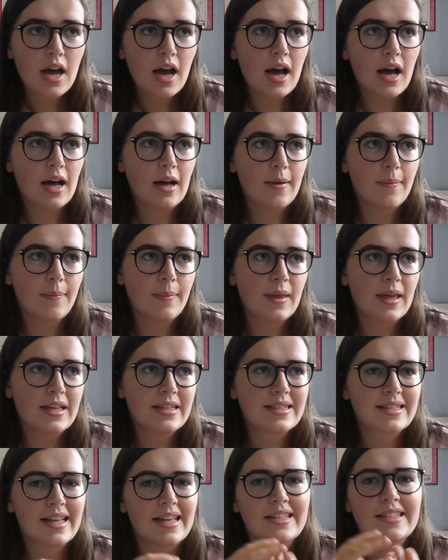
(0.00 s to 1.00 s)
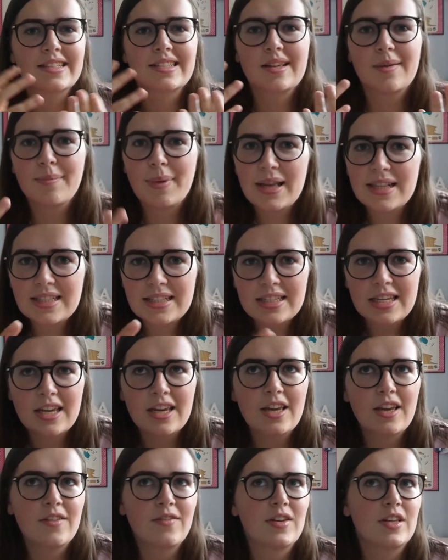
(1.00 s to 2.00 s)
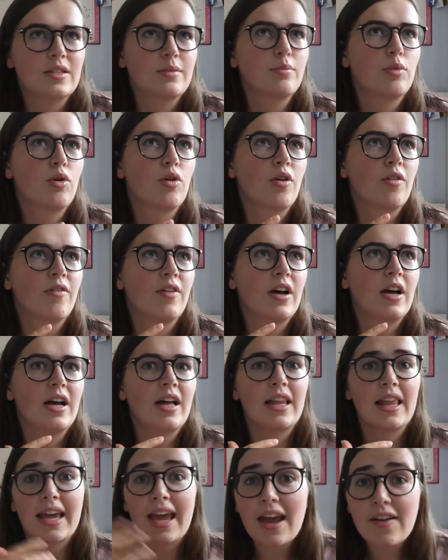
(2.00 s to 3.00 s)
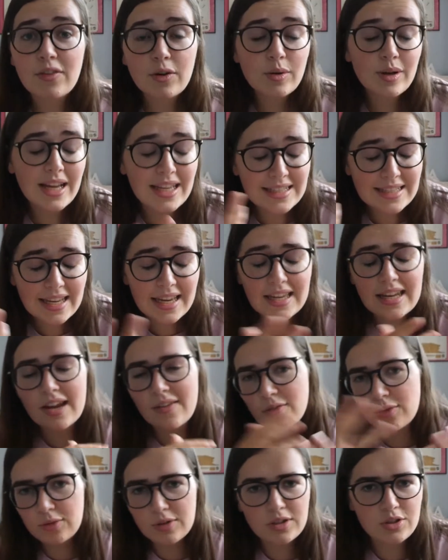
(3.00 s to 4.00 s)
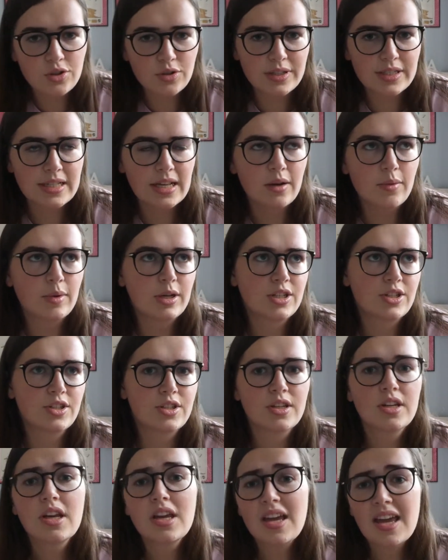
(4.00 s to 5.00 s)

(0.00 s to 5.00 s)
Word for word: um, it's less competitive, it's more of a like everyone gets in, everyone enjoys it, which